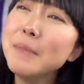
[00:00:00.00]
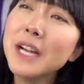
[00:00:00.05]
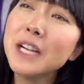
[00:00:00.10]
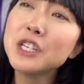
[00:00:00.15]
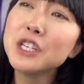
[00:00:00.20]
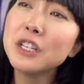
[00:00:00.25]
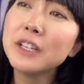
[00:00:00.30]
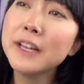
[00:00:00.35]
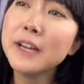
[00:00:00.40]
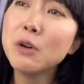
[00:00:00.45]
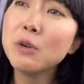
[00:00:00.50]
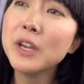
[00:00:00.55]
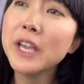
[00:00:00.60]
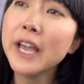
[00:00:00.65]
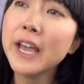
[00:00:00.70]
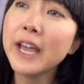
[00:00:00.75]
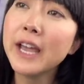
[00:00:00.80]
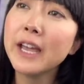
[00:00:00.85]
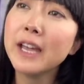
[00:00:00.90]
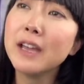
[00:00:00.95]
I'm actually
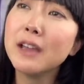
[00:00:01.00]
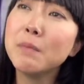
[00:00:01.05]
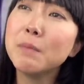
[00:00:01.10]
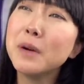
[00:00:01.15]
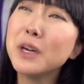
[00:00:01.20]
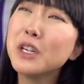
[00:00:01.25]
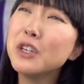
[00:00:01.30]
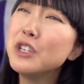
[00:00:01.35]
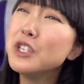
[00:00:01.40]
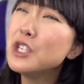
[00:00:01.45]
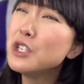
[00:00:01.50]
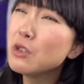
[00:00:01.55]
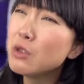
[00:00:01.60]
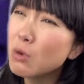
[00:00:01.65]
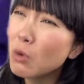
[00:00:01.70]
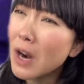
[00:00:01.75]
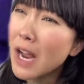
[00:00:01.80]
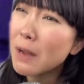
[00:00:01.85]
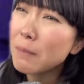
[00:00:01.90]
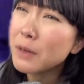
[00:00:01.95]
okay, but could you
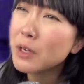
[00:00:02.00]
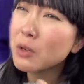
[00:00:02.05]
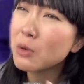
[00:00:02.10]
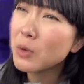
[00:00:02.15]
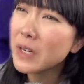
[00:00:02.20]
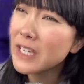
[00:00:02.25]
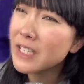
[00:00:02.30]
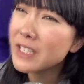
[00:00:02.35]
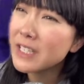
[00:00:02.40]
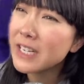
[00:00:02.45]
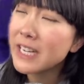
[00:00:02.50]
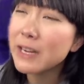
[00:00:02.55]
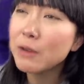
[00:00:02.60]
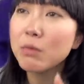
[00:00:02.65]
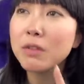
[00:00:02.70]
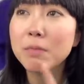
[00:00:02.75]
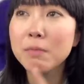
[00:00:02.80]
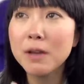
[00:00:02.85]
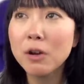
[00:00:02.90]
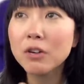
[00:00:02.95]
grab a green
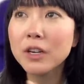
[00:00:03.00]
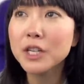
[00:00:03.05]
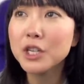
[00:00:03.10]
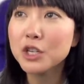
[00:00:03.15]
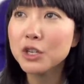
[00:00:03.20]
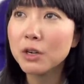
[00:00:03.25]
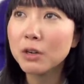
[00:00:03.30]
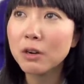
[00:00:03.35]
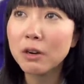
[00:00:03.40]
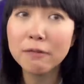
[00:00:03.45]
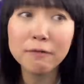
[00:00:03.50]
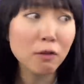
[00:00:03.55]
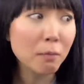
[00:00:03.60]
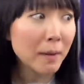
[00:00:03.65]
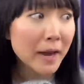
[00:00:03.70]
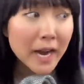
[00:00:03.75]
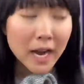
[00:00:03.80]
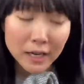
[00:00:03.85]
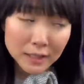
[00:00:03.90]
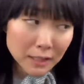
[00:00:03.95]
tea with milk and sugar for
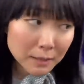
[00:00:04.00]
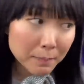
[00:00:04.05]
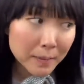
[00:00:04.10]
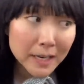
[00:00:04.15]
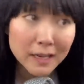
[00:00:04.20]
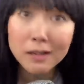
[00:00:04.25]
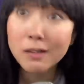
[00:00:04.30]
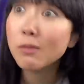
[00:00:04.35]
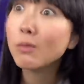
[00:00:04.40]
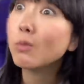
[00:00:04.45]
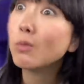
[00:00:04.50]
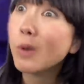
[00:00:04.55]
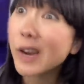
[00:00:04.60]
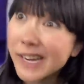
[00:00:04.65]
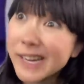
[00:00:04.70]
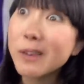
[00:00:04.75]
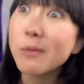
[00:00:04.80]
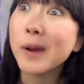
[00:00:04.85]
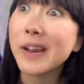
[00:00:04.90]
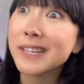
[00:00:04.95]
my husband
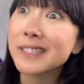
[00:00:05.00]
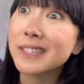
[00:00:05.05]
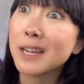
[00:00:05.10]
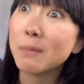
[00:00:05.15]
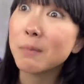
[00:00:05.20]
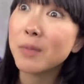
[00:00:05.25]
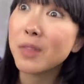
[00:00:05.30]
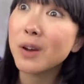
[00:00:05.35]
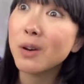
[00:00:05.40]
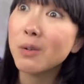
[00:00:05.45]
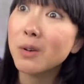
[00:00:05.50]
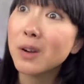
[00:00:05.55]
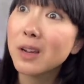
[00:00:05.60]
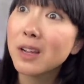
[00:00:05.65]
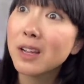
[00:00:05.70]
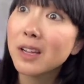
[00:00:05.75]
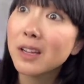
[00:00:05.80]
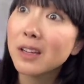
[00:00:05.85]
when he wakes up though?